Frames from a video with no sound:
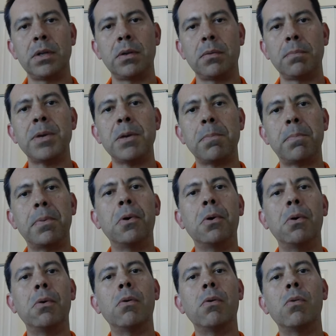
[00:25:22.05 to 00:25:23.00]

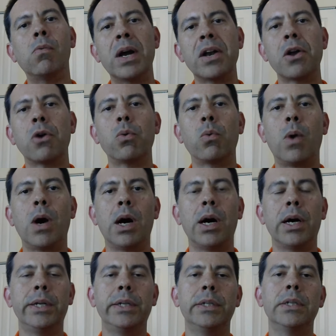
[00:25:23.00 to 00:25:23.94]
people one on
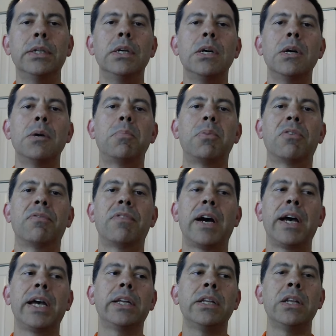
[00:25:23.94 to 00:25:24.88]
one,
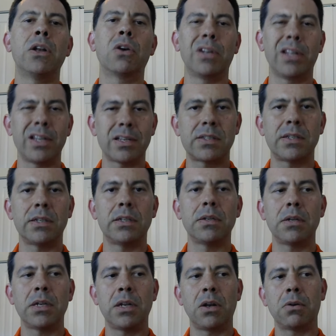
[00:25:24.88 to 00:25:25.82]
provide you know,
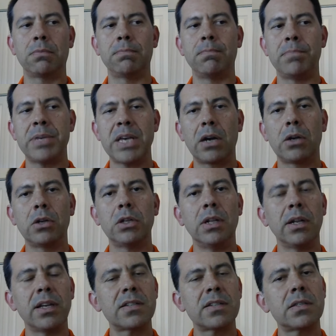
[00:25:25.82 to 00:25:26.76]
listen, you know, be a good
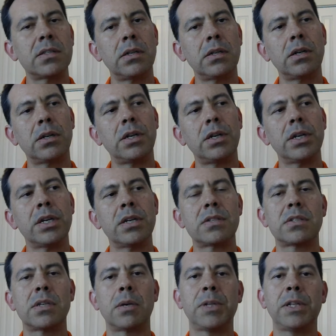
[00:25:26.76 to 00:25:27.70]
listener
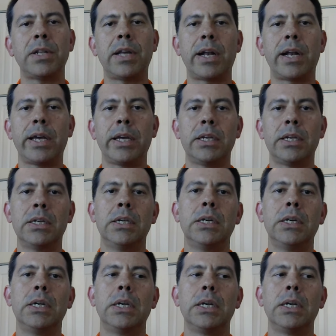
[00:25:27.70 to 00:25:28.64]
is something that I
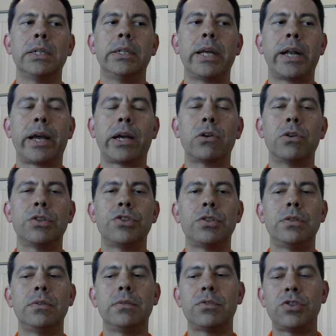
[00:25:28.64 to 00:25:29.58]
that I
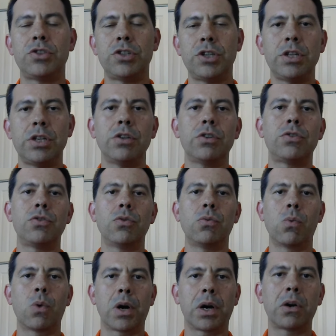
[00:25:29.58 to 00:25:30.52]
continue to
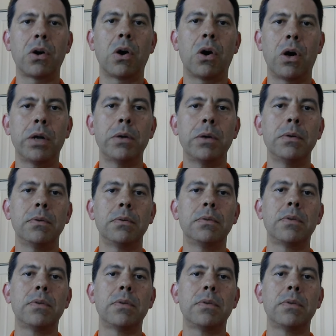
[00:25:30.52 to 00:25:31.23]
work on